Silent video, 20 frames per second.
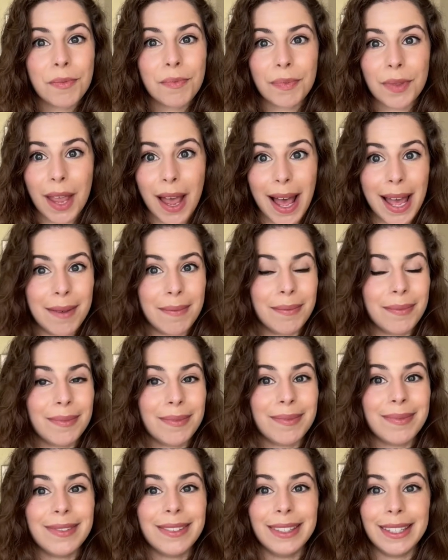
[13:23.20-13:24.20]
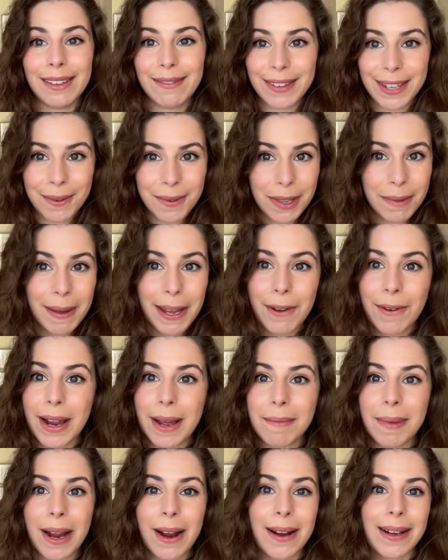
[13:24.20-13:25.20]
I'm living with my
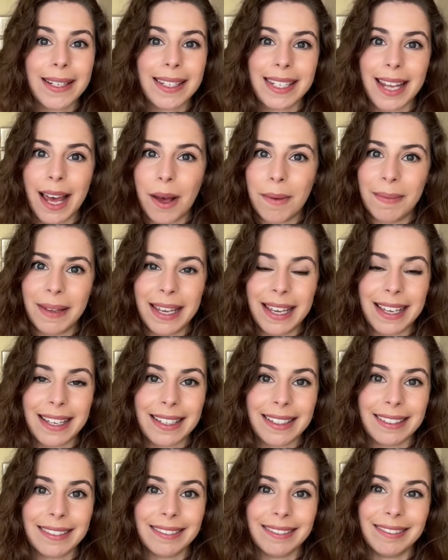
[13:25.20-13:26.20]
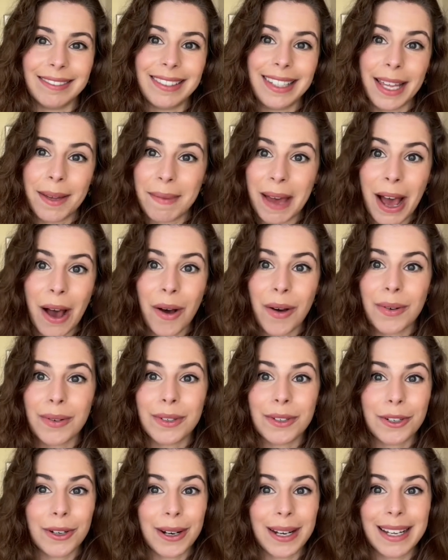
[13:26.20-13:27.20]
grandparents, helping them out
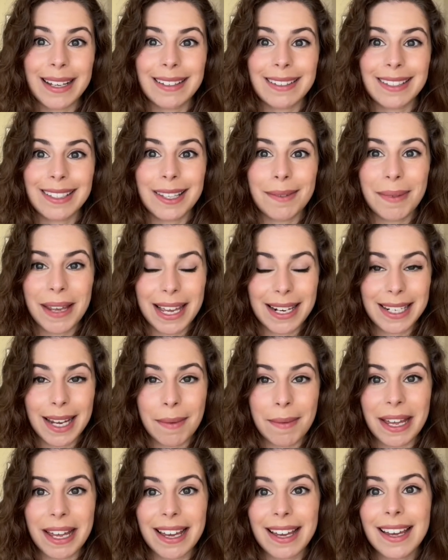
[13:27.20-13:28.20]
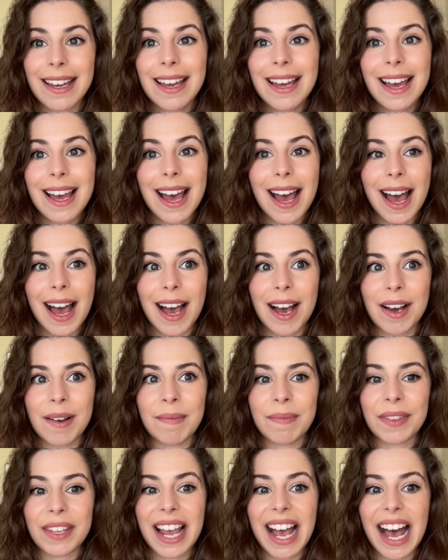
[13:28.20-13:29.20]
during the pandemic.
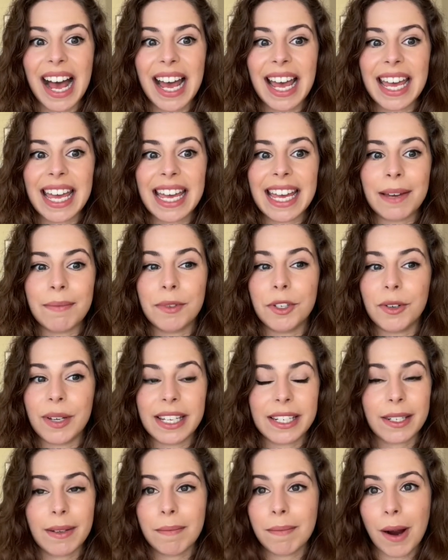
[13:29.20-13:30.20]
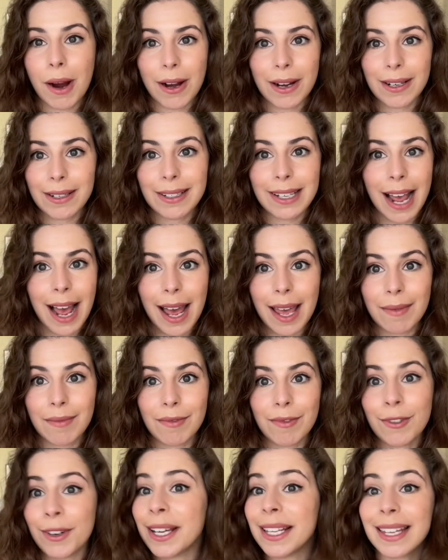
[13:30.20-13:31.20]
Um, I am doing some part-time
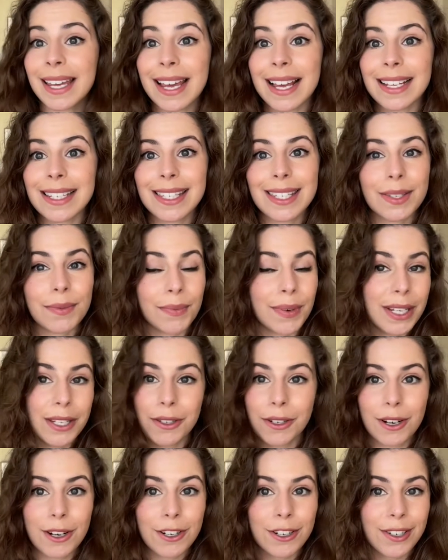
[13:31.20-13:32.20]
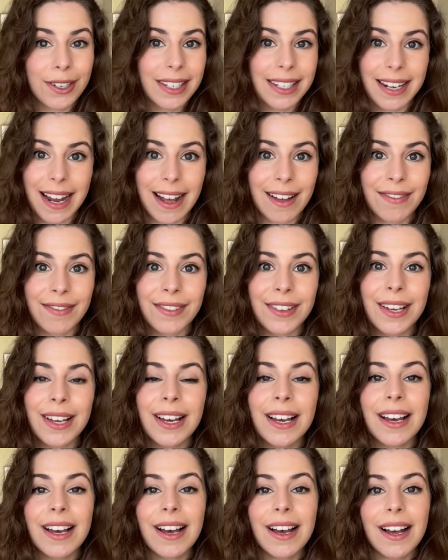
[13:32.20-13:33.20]
freelance research stuff
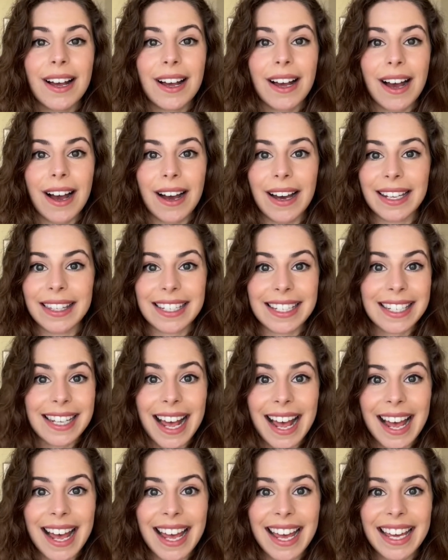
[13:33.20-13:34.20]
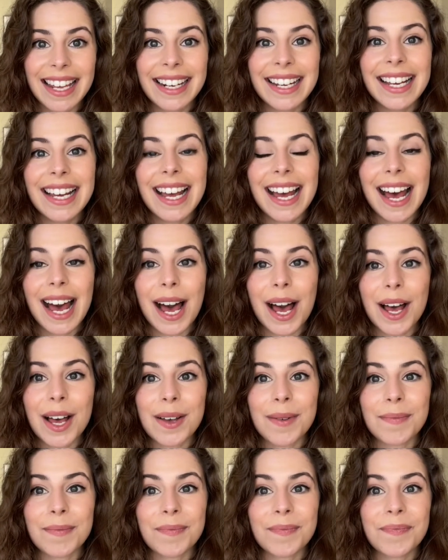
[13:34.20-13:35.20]
on the side,
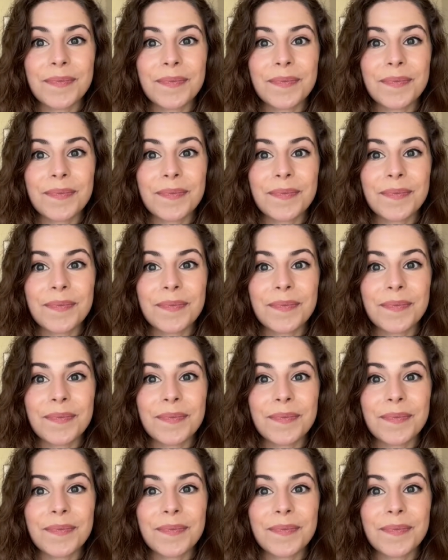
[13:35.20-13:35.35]
um,